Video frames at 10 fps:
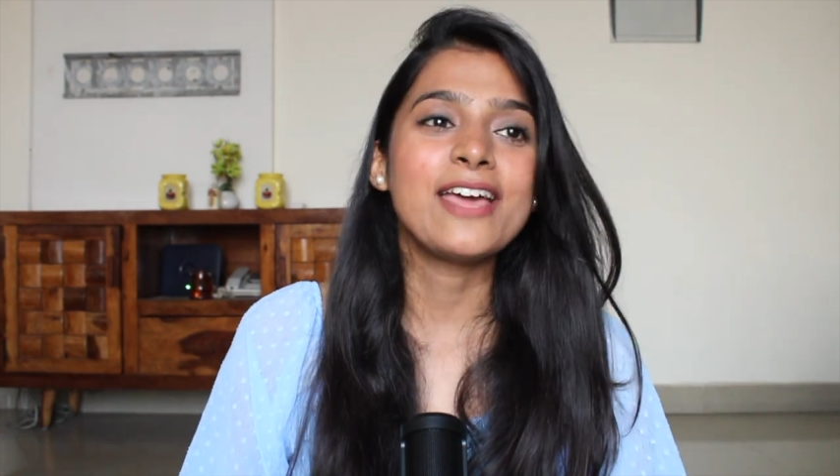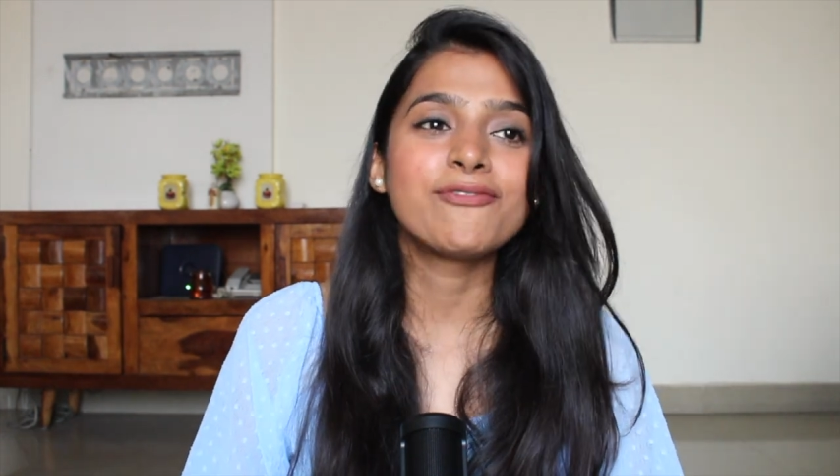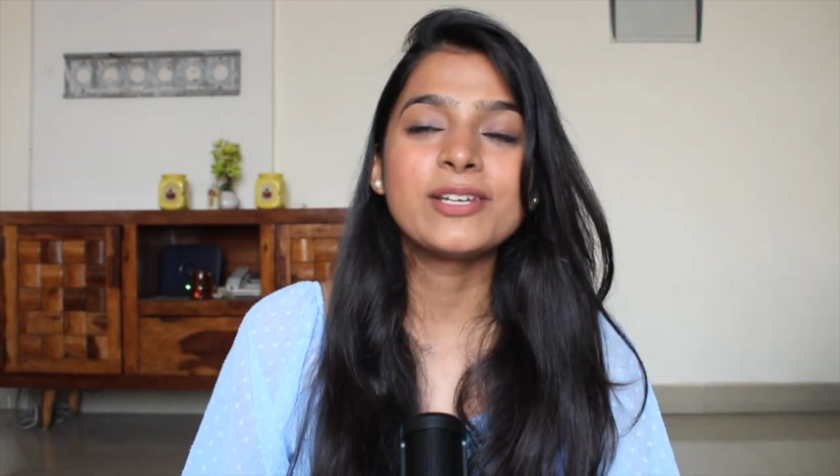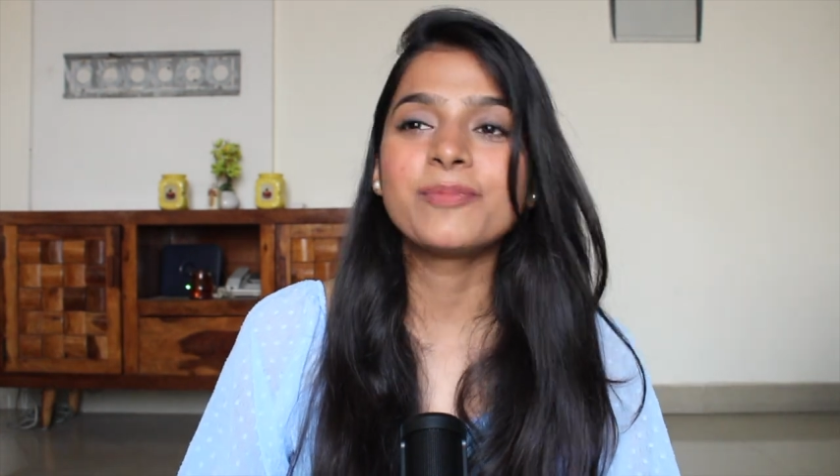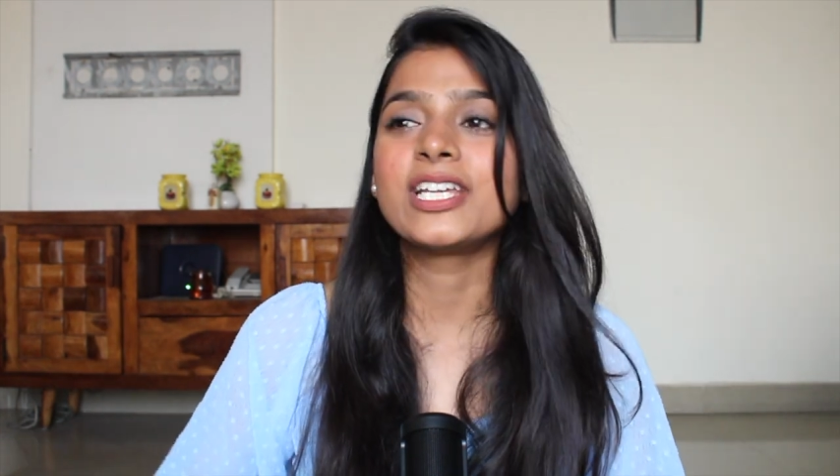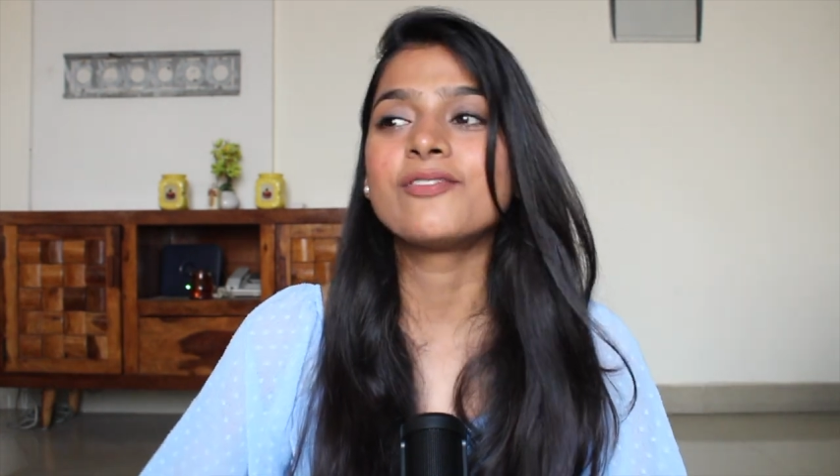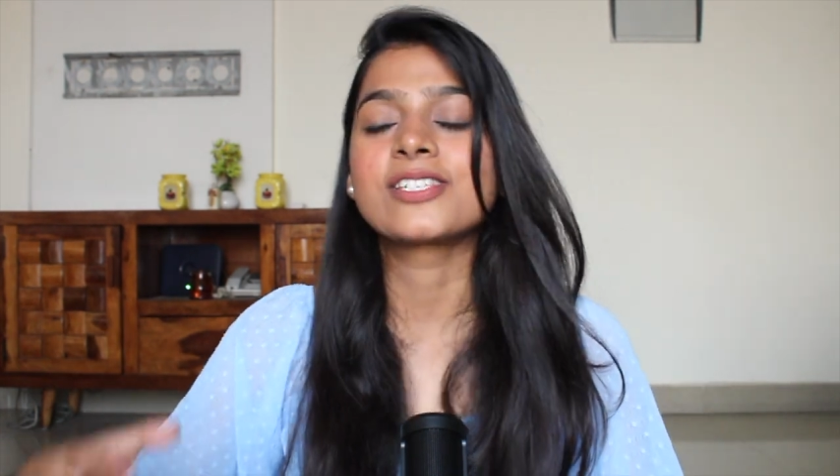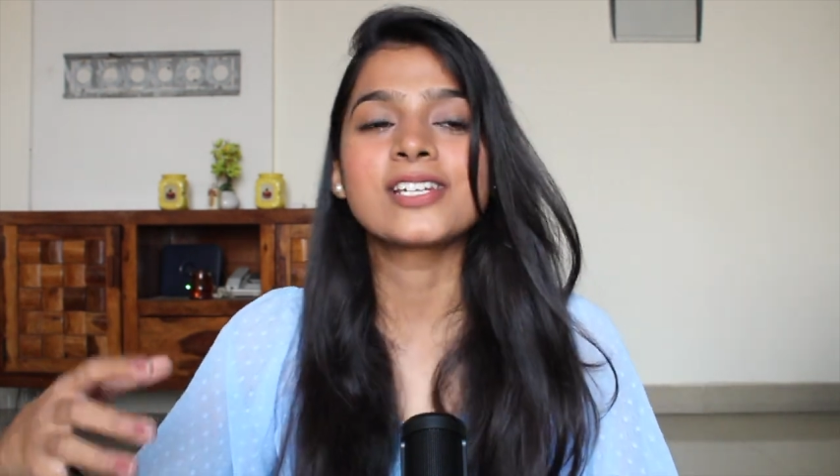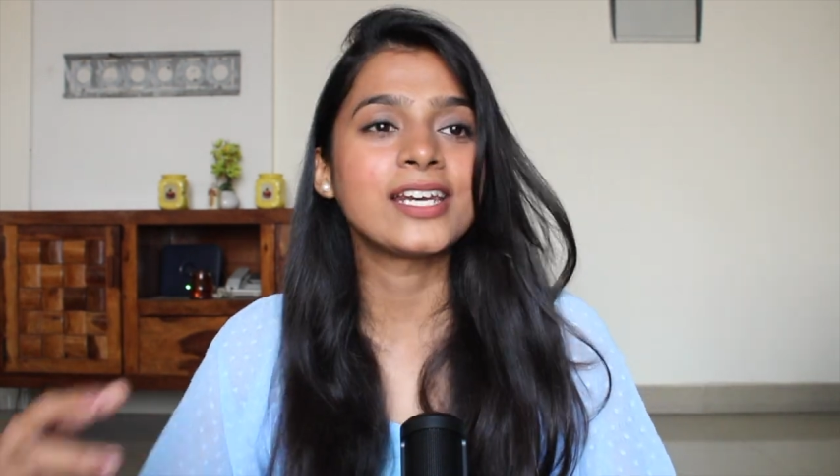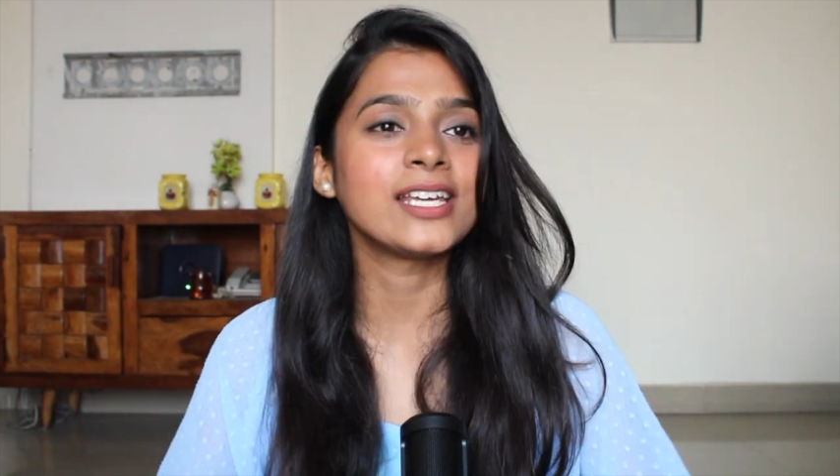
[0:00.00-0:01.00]
Everybody
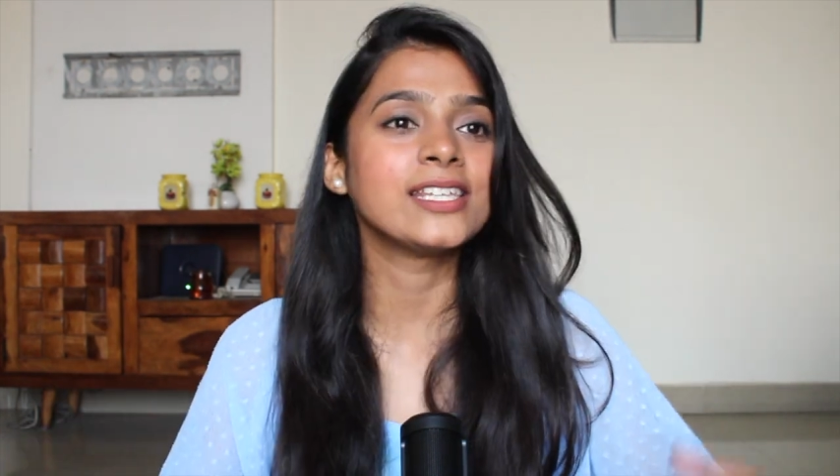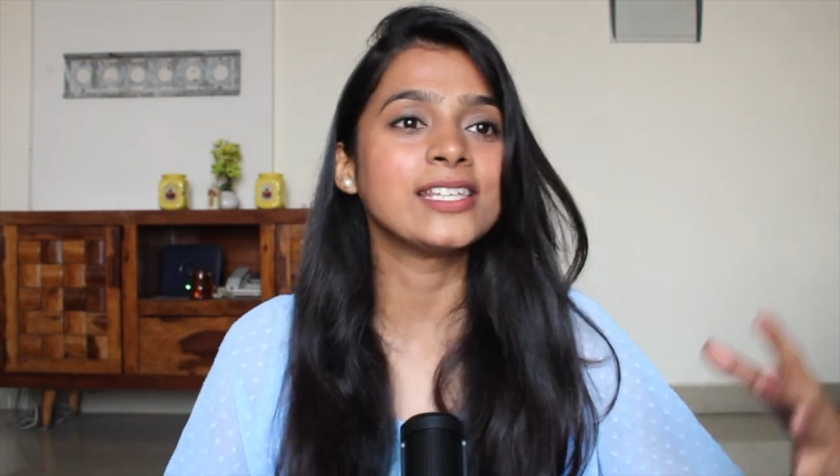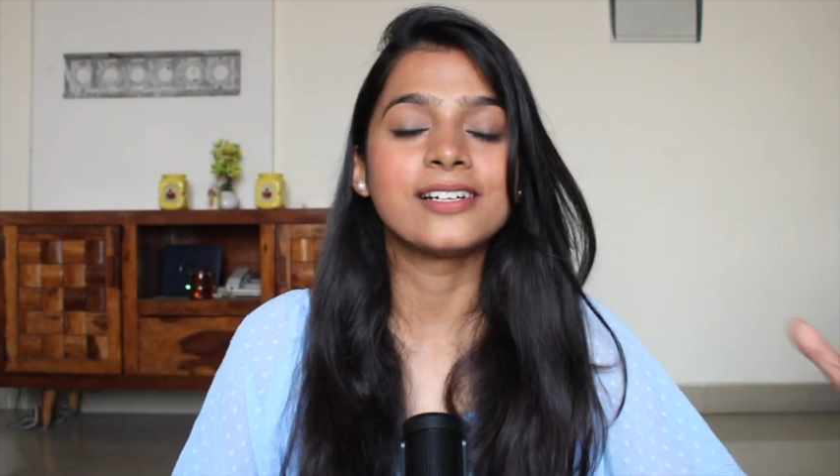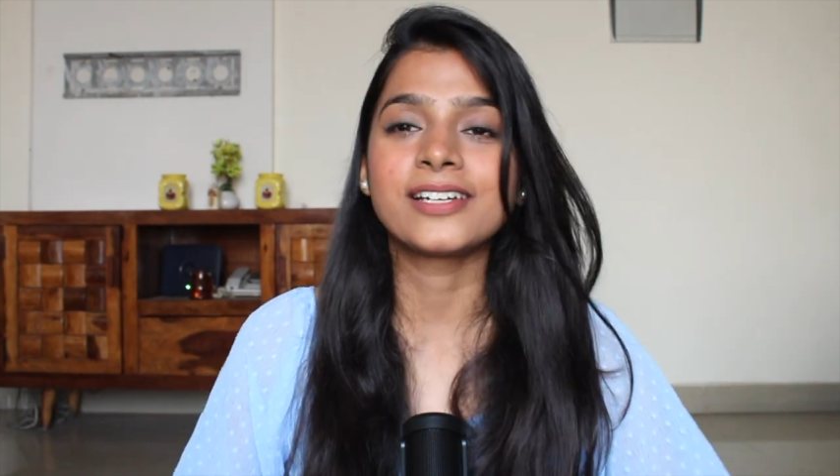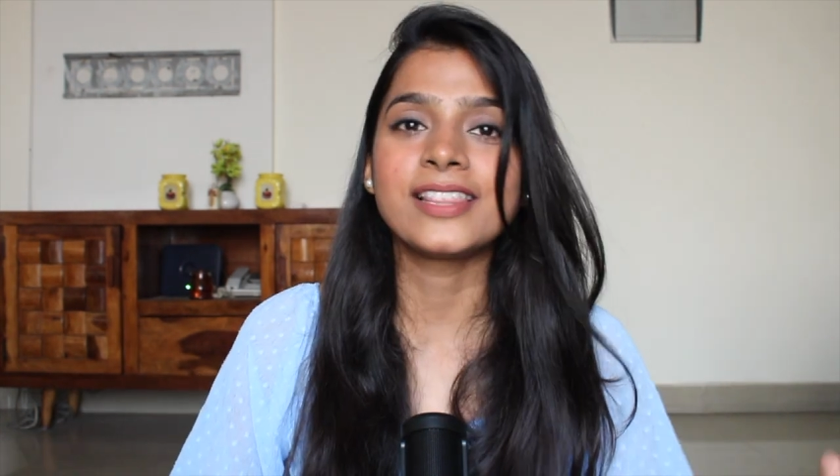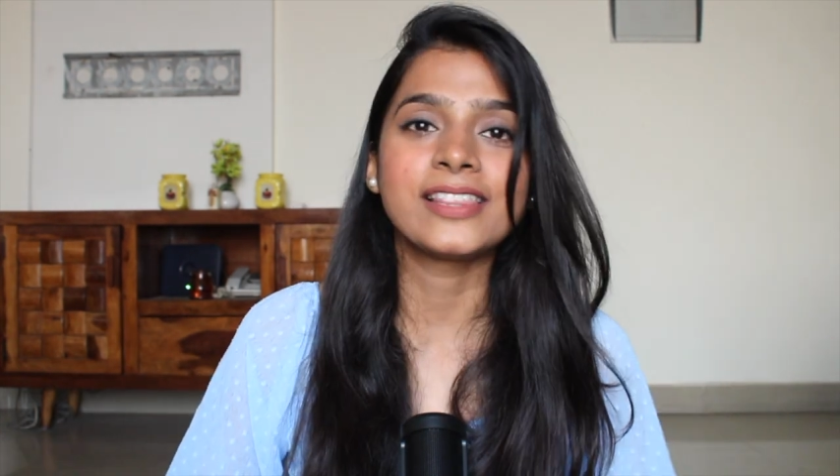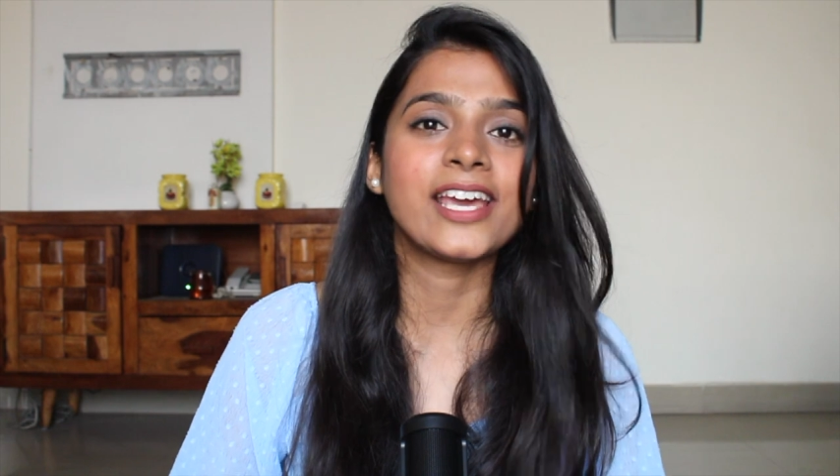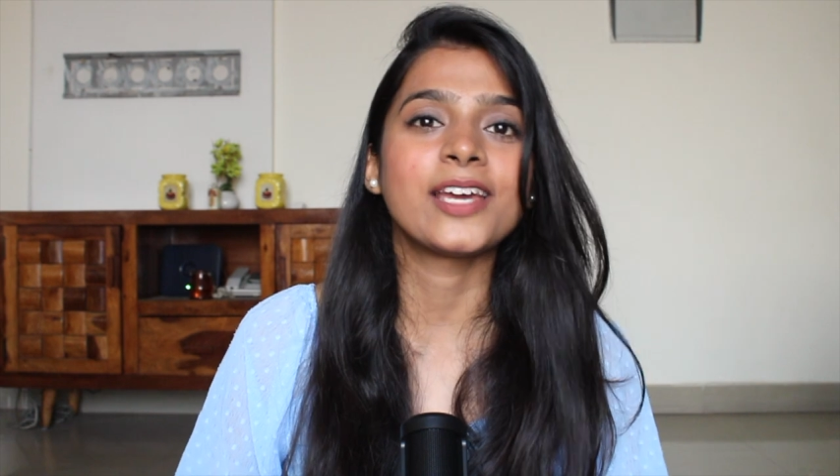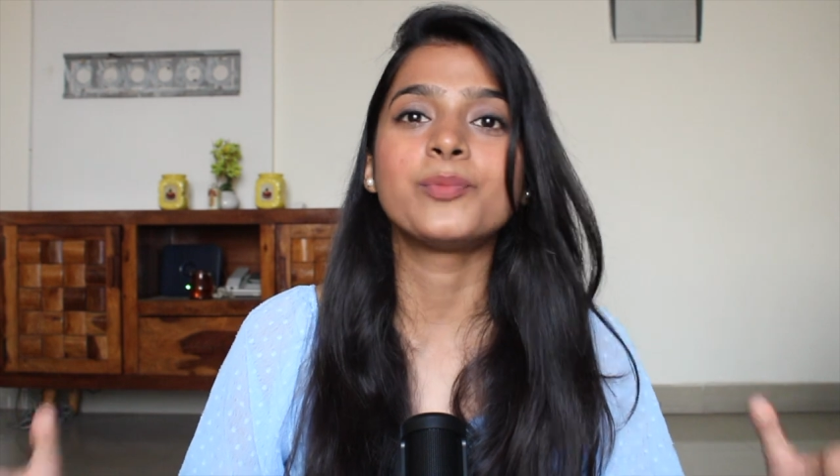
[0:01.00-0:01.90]
was running here and there.